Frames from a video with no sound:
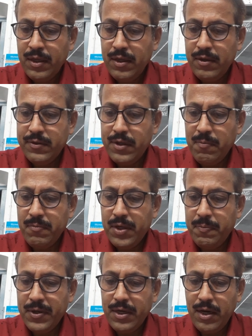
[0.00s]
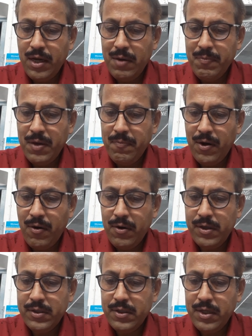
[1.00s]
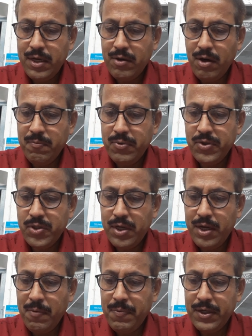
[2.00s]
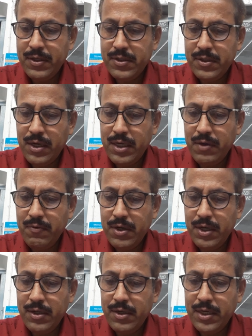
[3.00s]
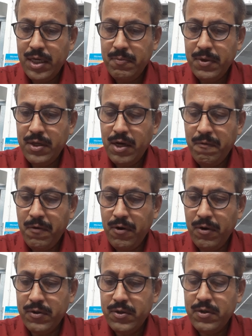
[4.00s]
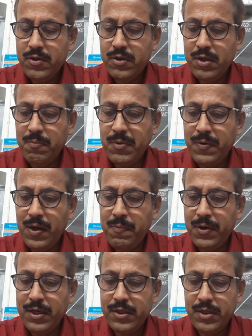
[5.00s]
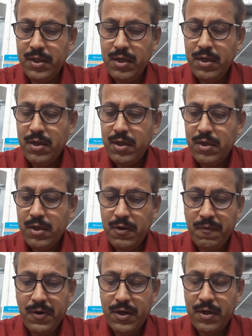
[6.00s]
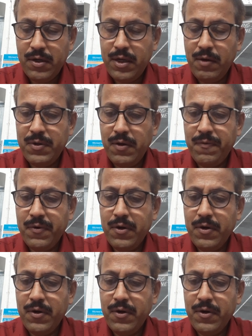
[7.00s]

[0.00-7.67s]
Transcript: Some typical aluminum alloys, their composition applications are given in the table that follows. So some of the application, different types of